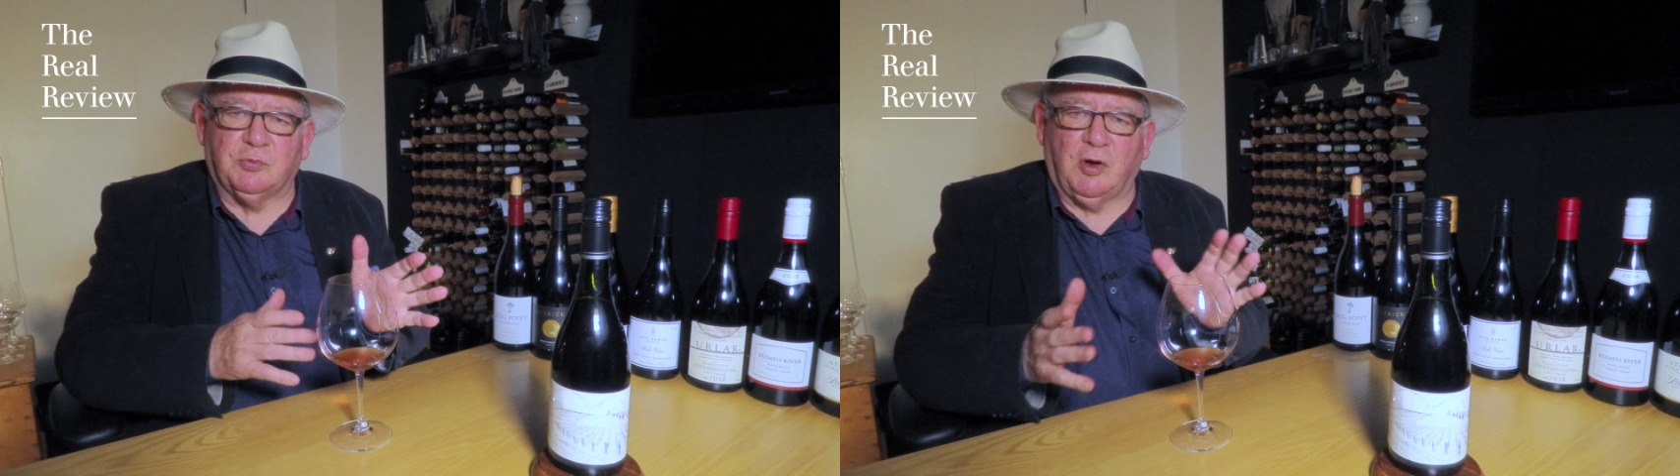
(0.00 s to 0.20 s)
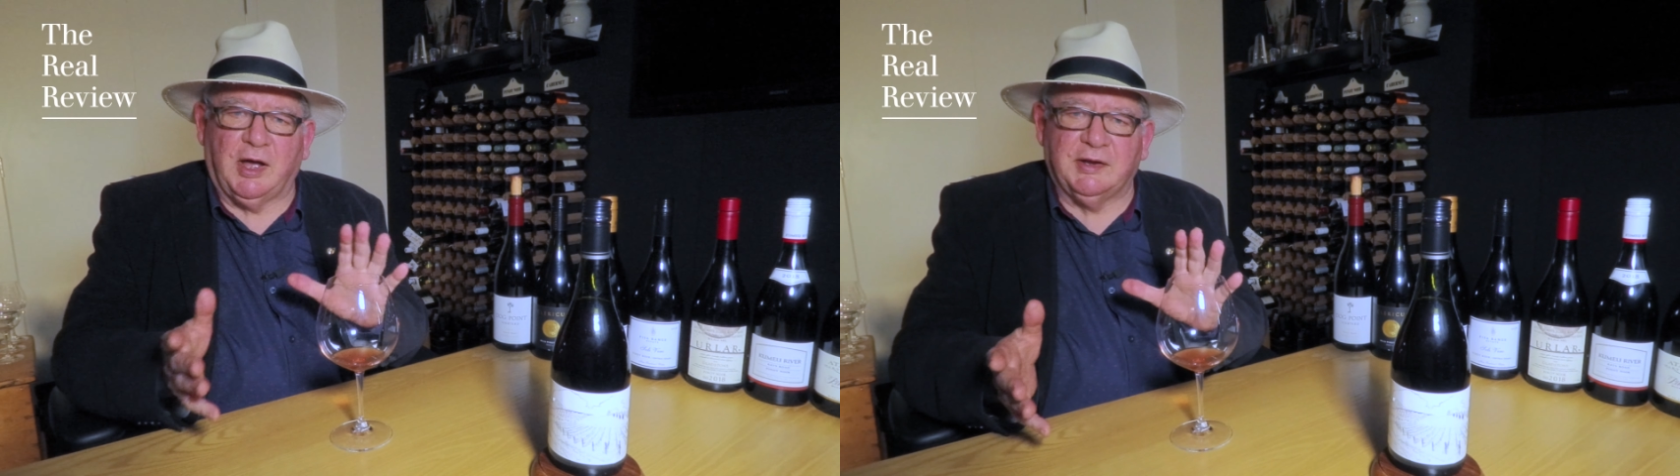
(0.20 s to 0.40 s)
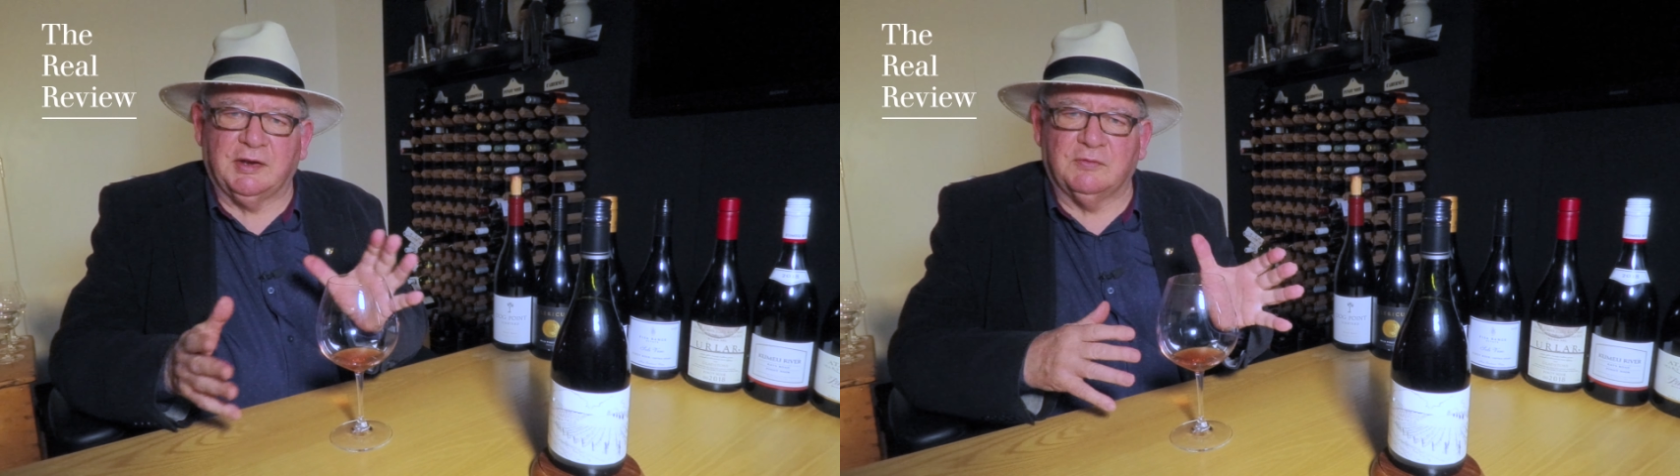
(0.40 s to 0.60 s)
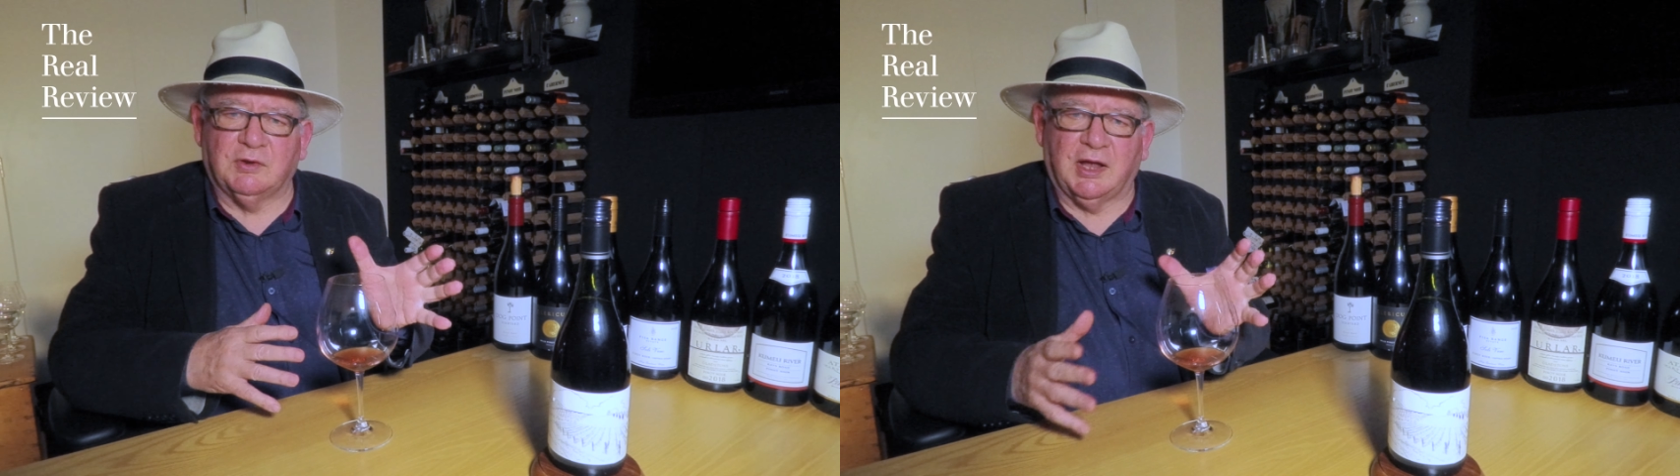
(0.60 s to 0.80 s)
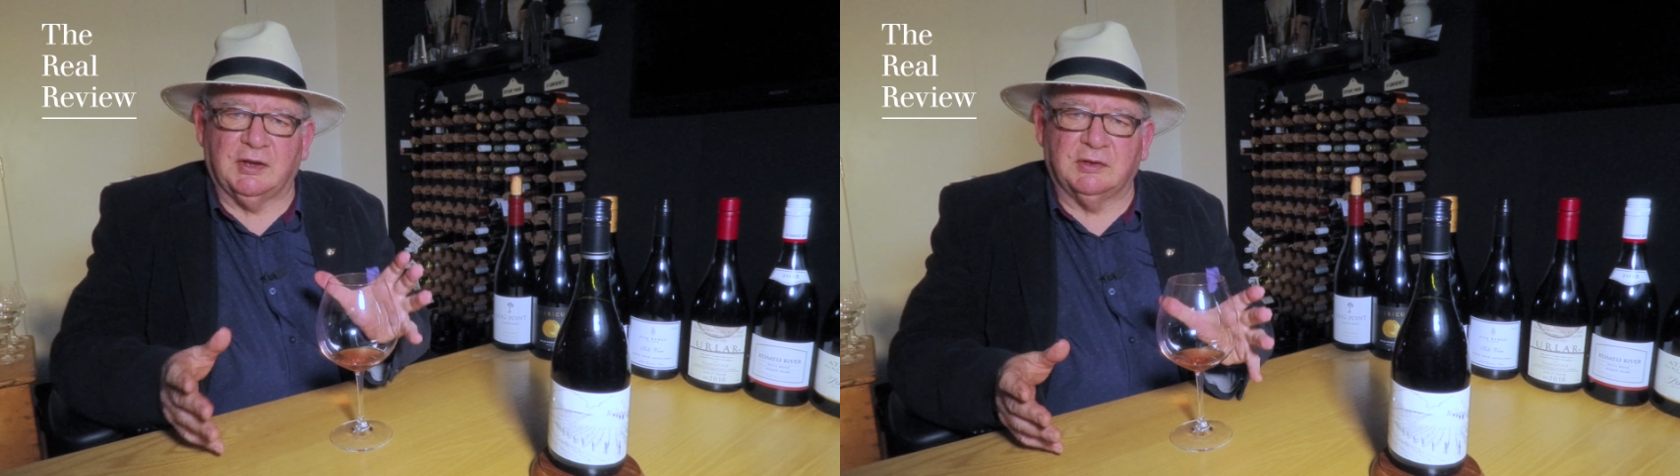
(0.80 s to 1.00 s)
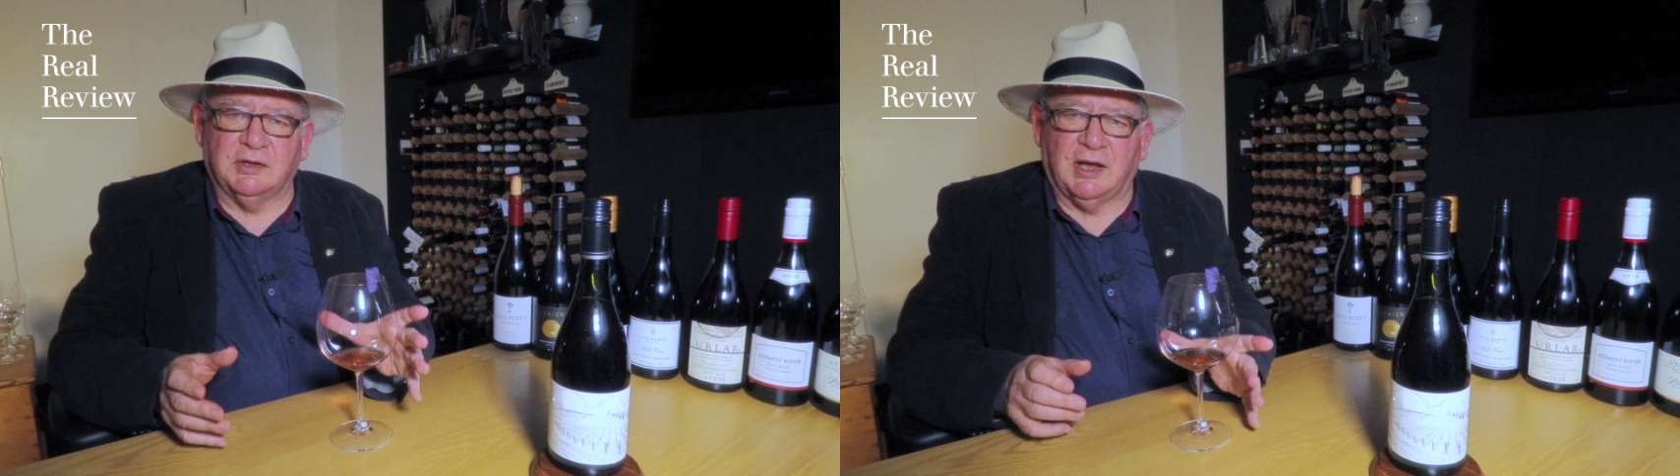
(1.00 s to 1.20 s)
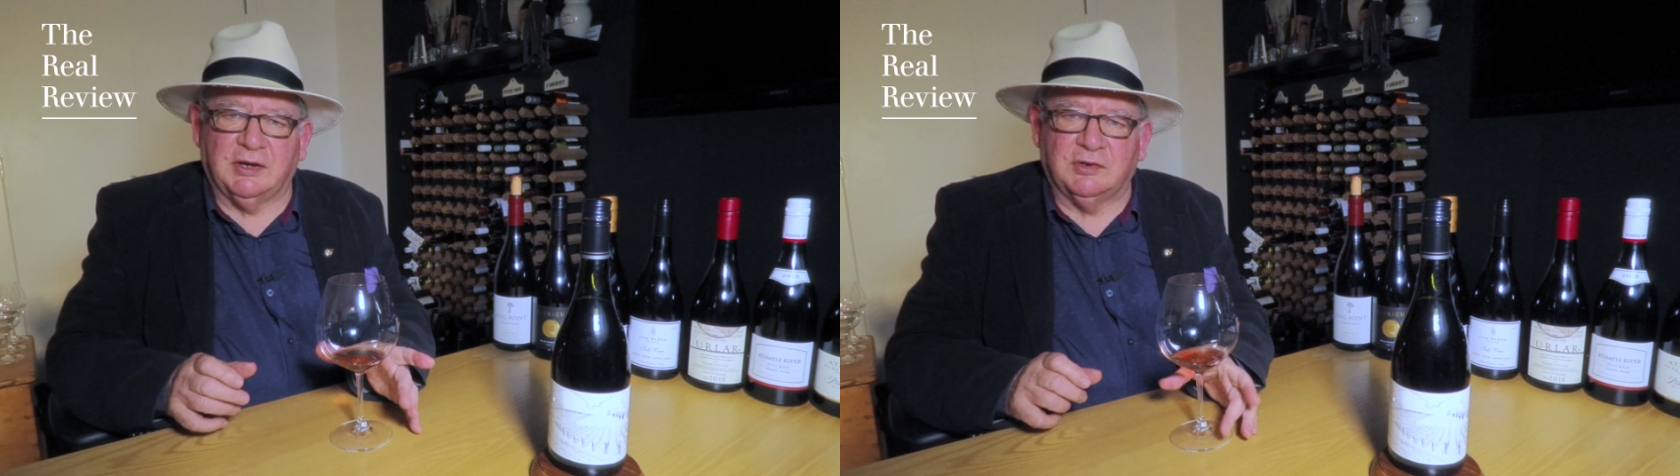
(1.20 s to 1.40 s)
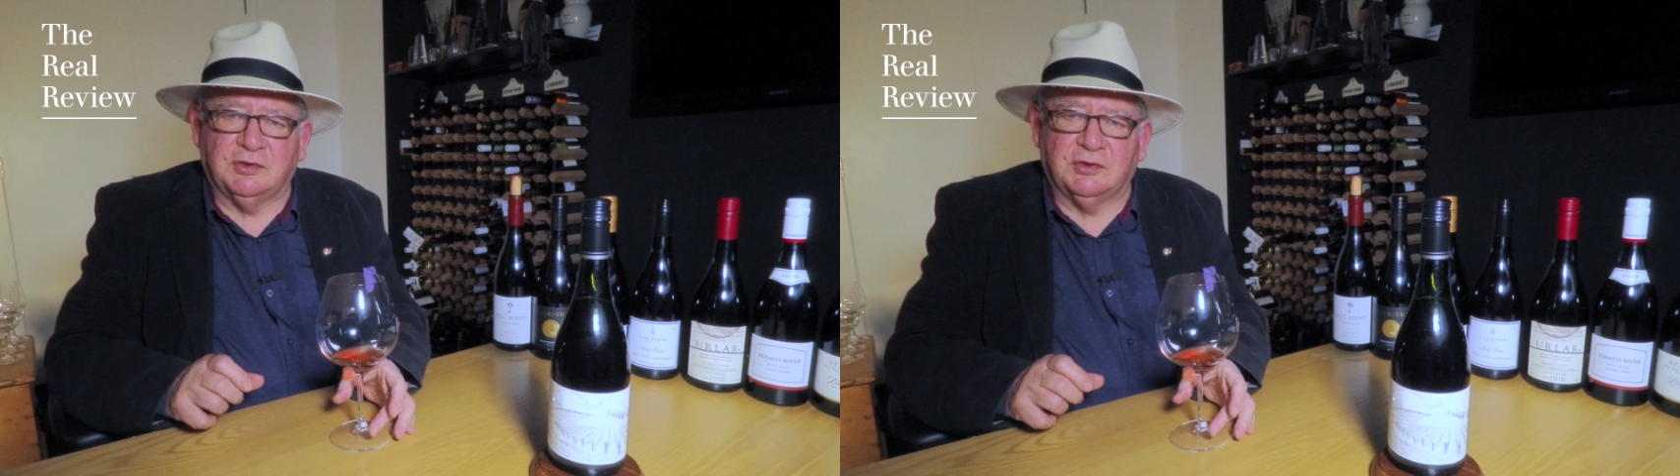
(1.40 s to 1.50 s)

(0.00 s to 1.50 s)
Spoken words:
wine and a